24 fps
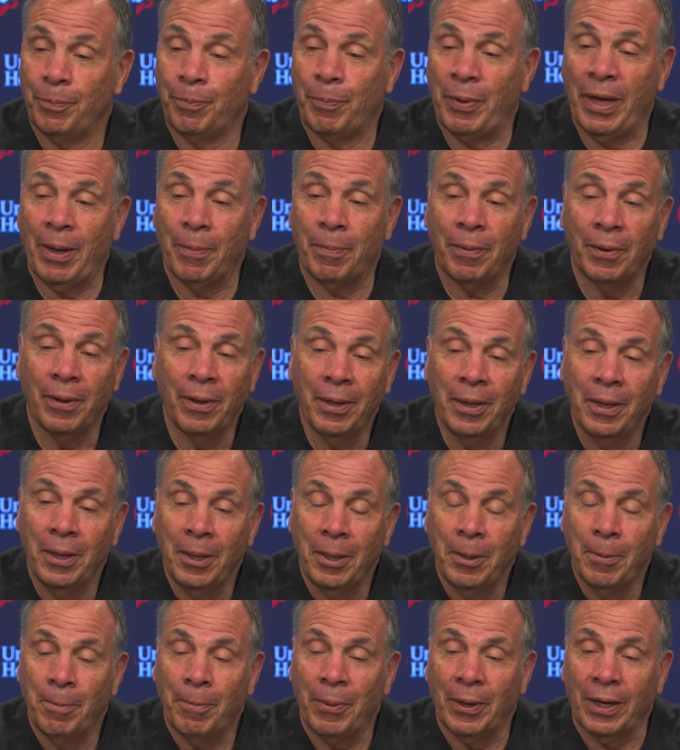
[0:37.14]
Pep.
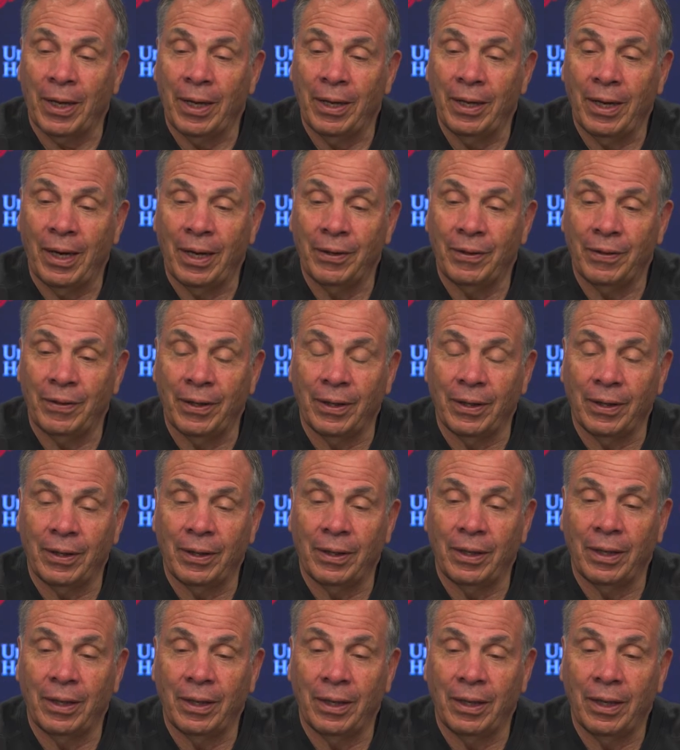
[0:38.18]
But I think
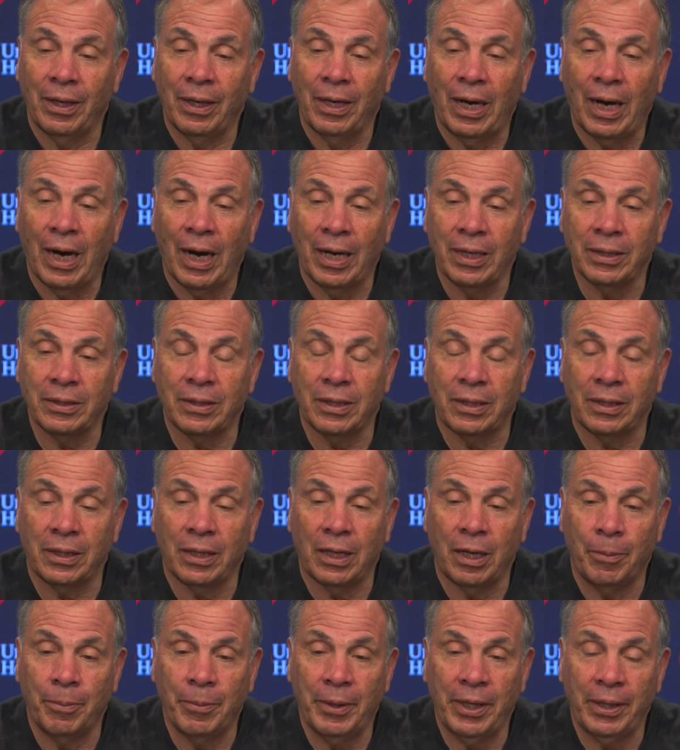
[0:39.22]
guys that
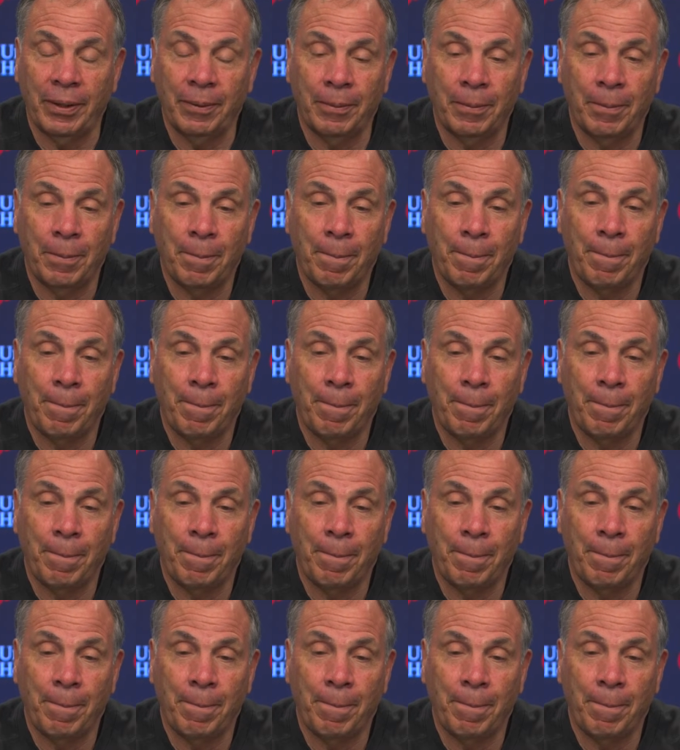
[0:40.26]
come in